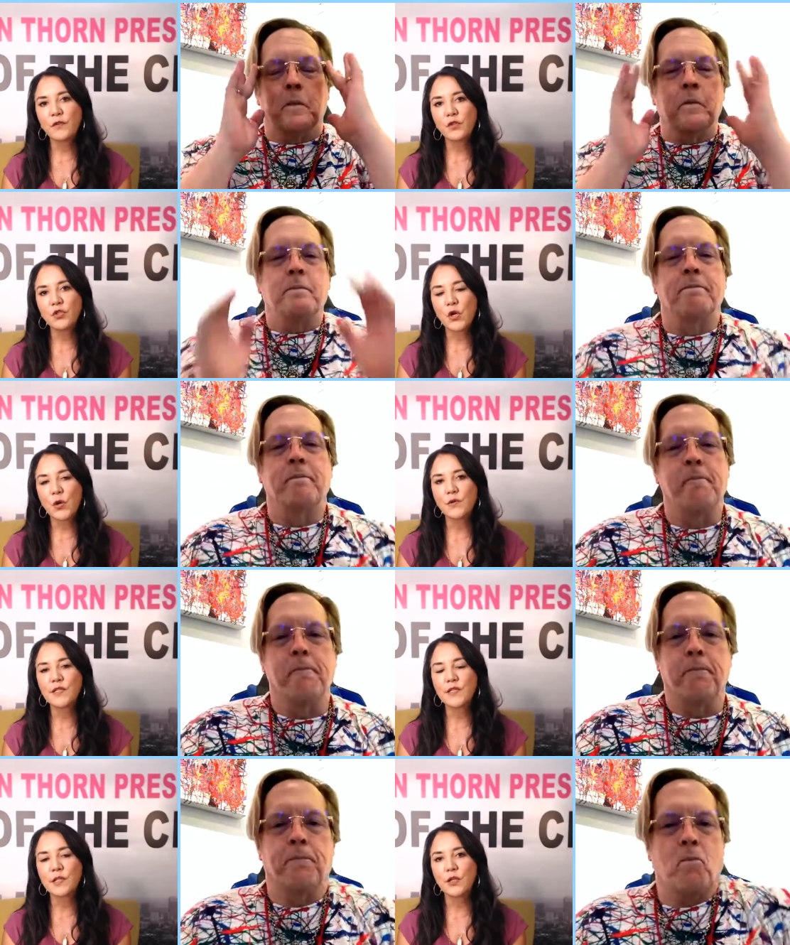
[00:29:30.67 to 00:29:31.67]
Speaker 1: shows
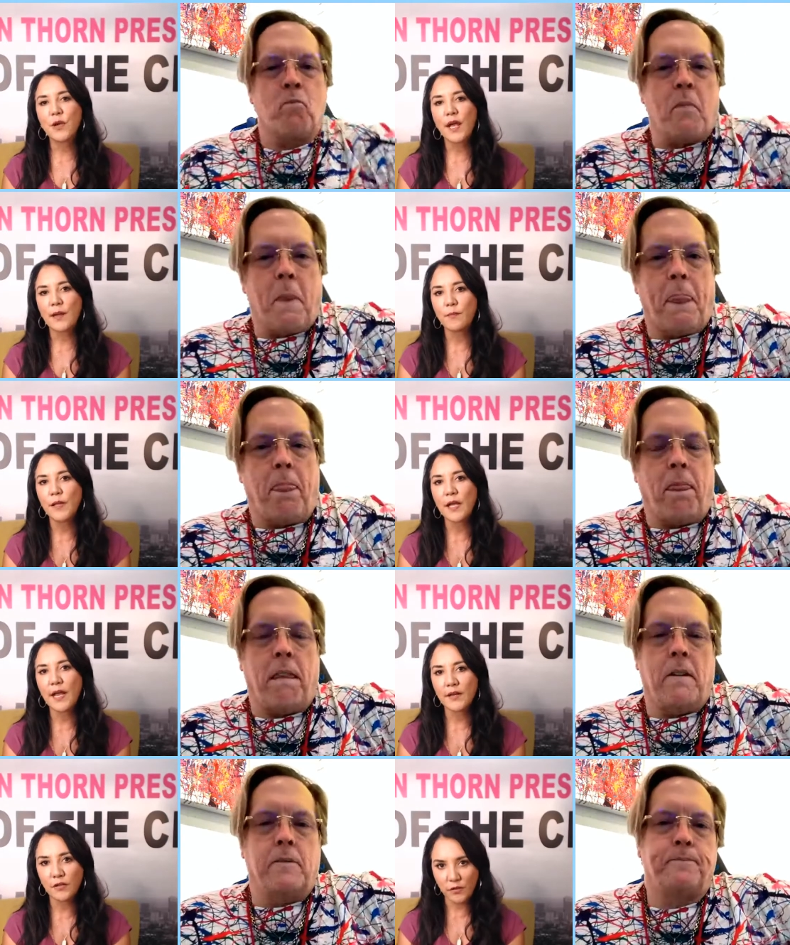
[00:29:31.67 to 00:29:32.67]
that you had
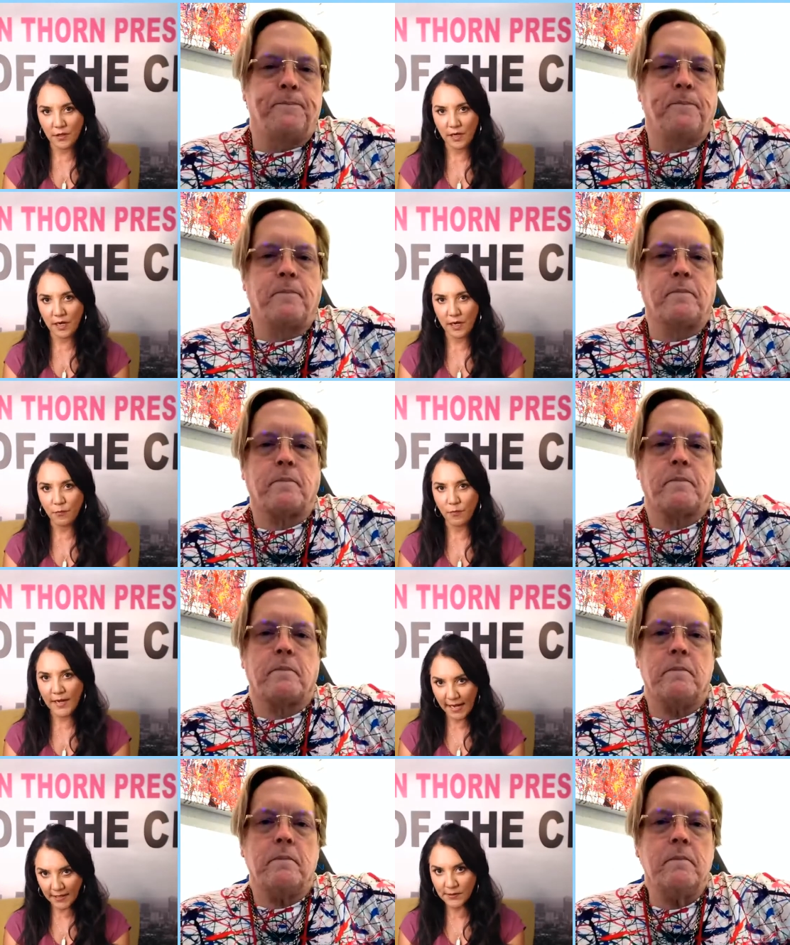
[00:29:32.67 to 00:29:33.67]
planned um,
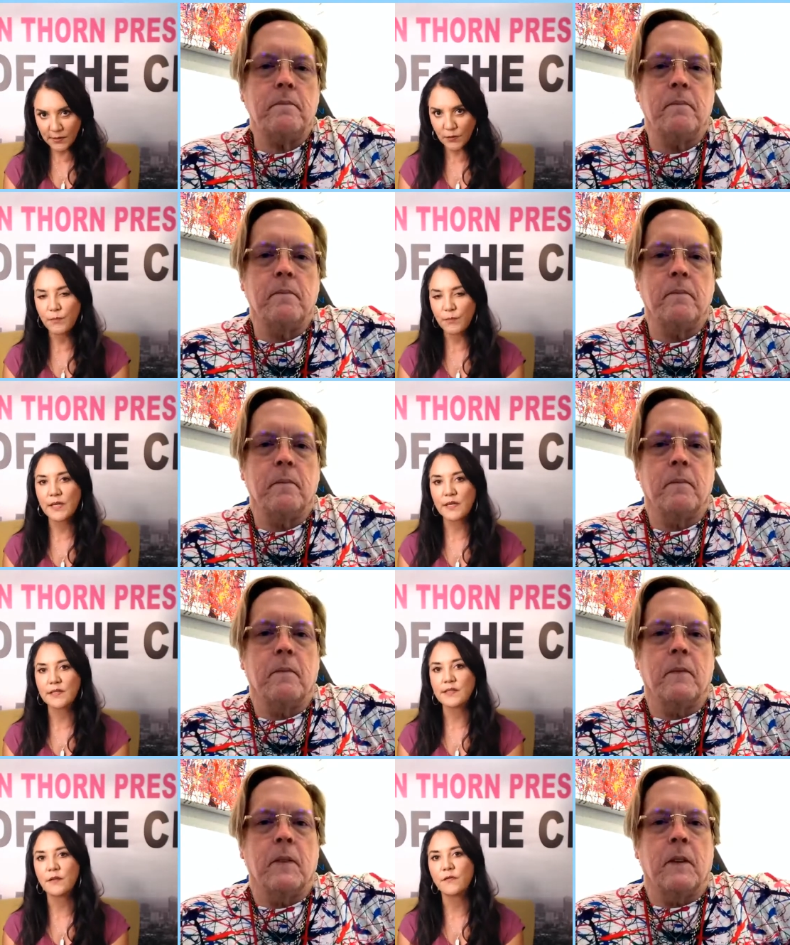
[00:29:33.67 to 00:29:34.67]
canceled because
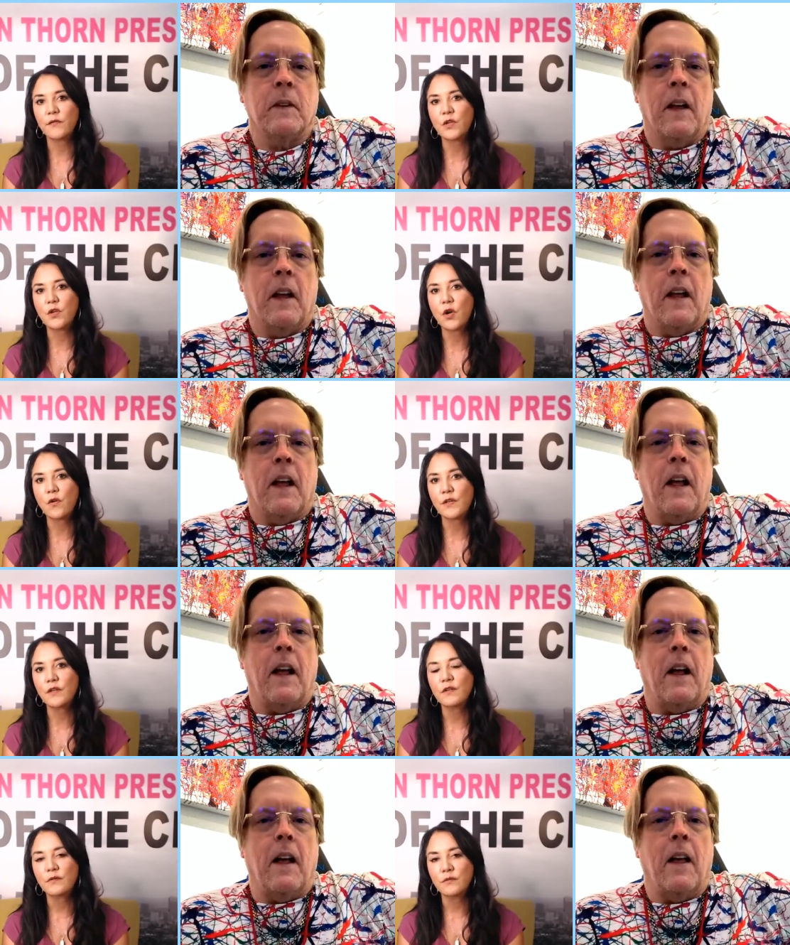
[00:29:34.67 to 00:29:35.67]
of the COVID?
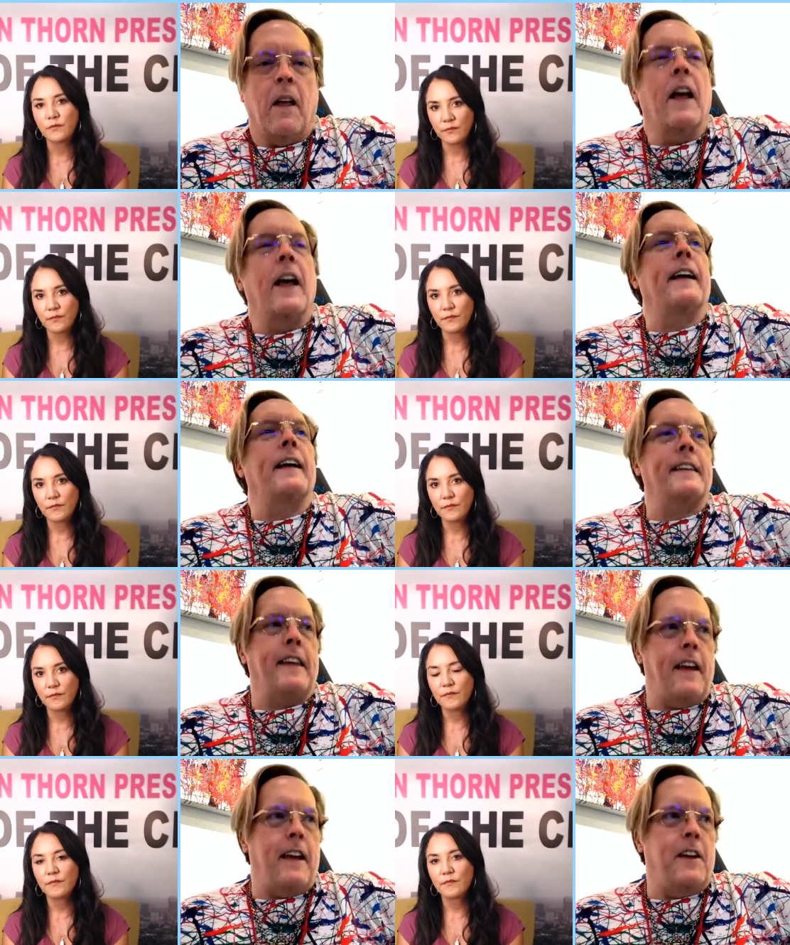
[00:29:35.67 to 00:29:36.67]
Speaker 2: Uh,
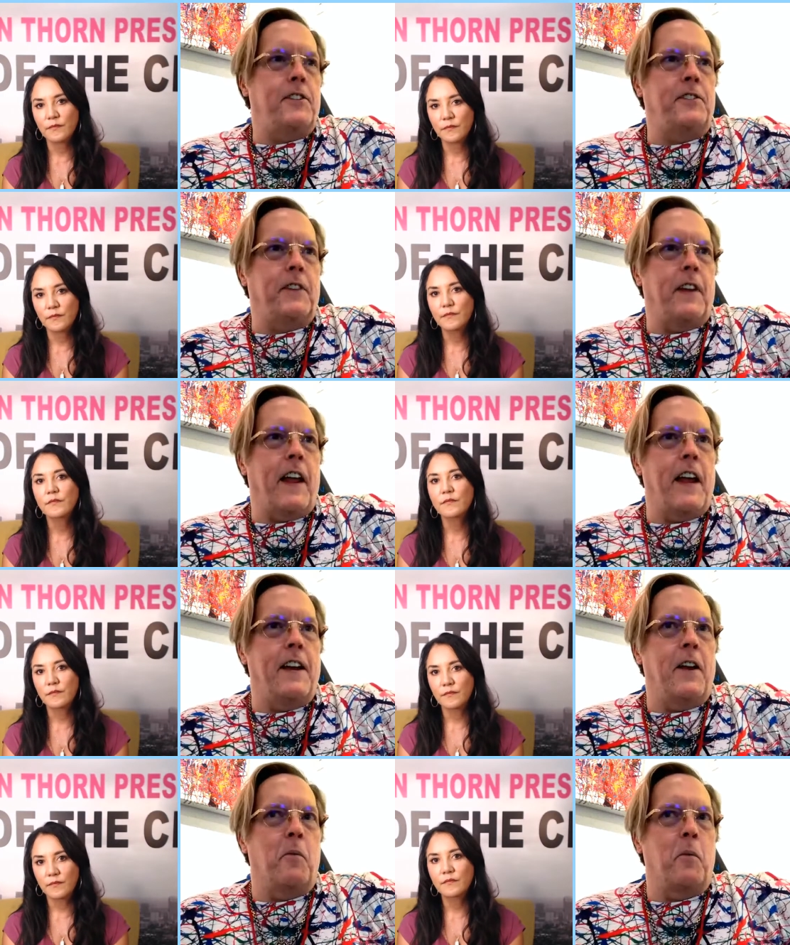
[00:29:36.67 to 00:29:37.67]
yes,
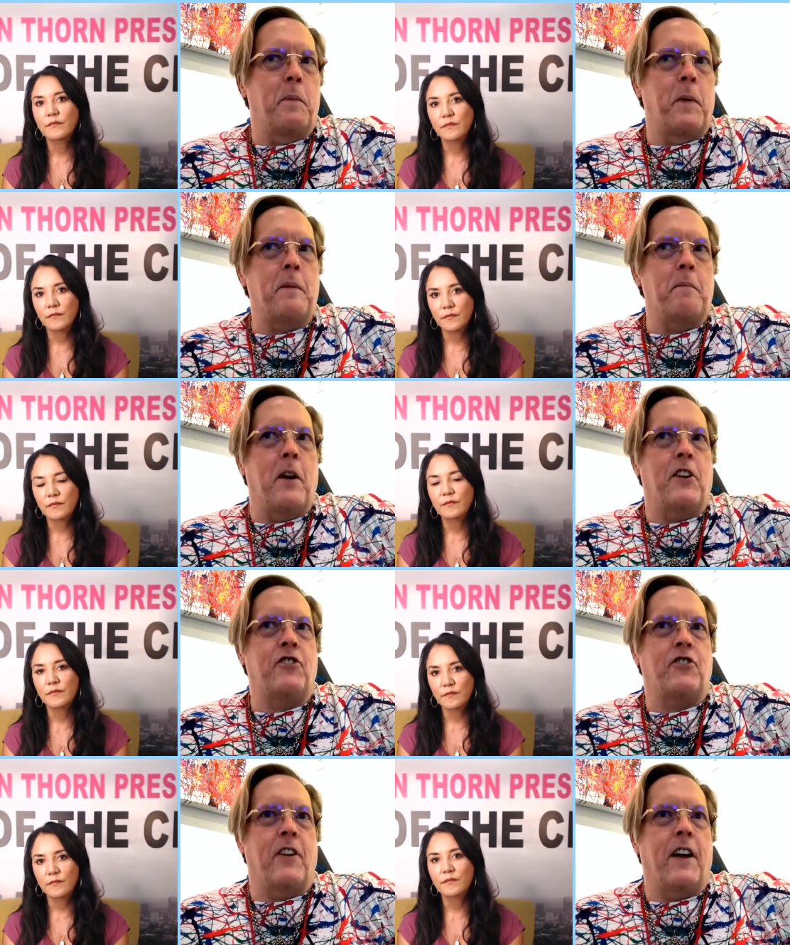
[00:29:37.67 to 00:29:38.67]
and uh, we're pretty
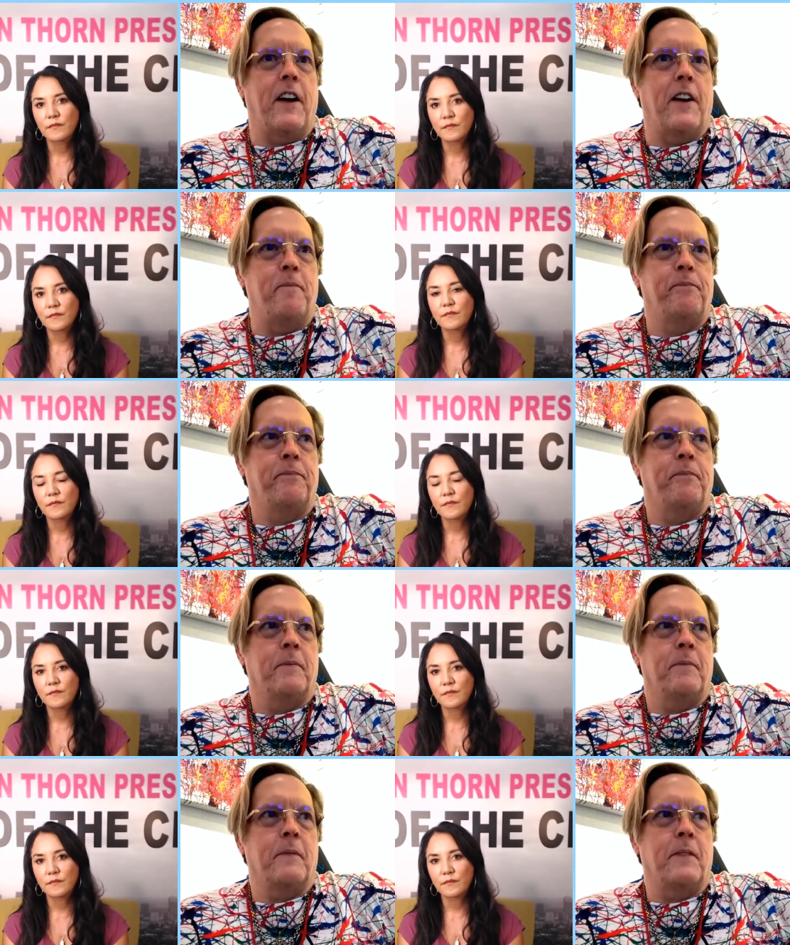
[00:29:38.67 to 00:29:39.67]
much, uh,
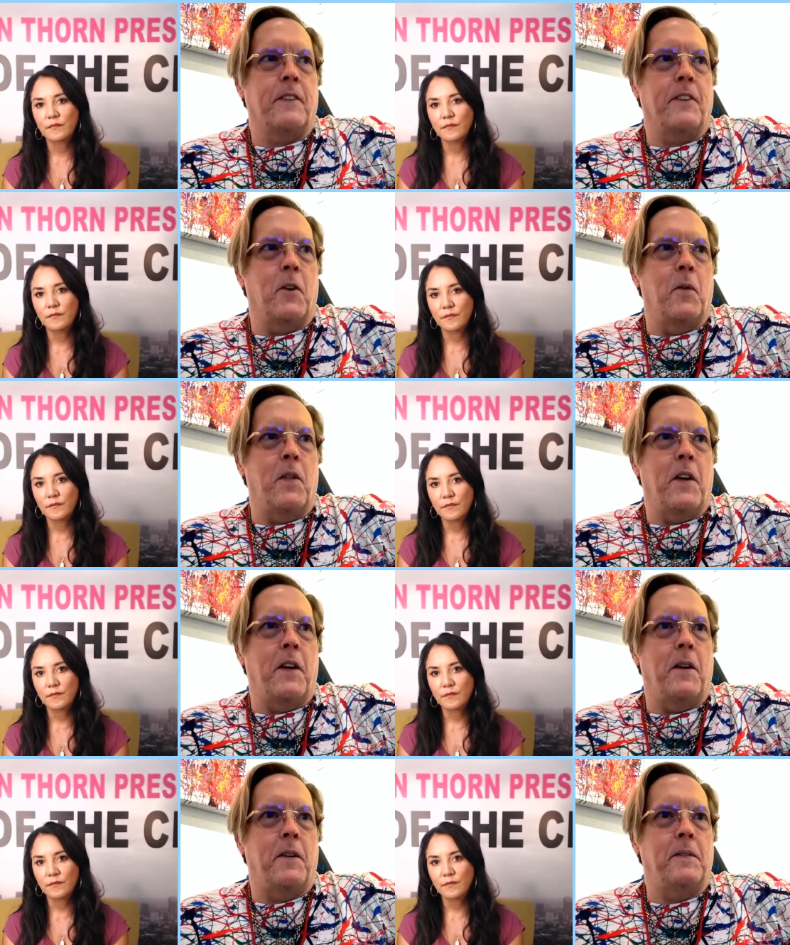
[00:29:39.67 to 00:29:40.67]
you know,
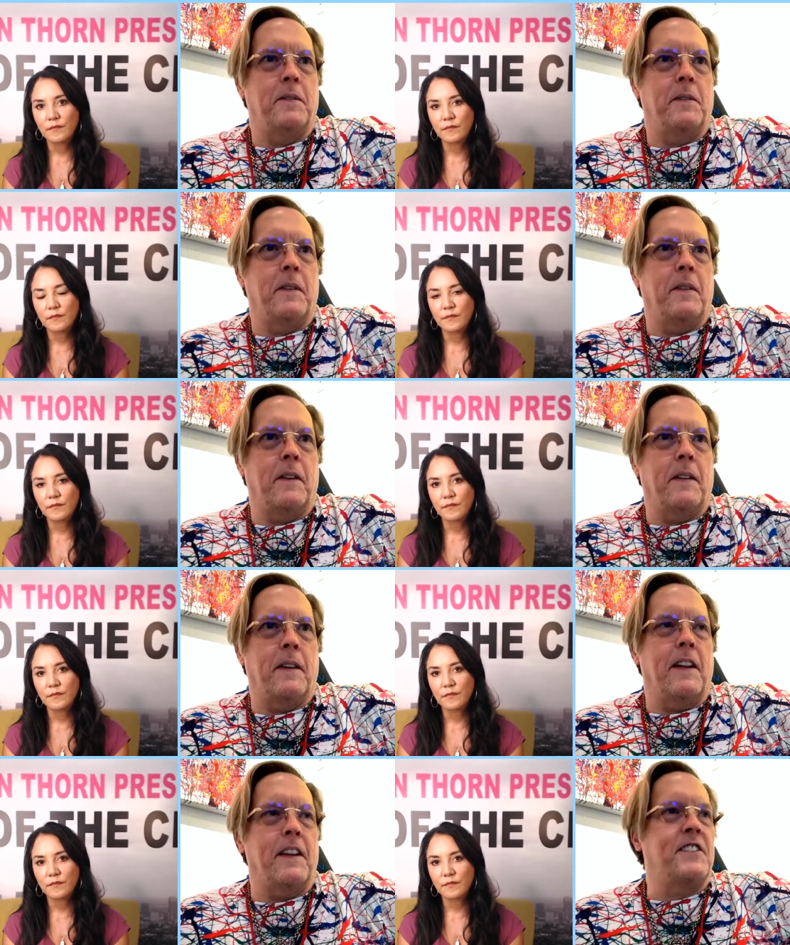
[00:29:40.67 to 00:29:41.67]
the it, it's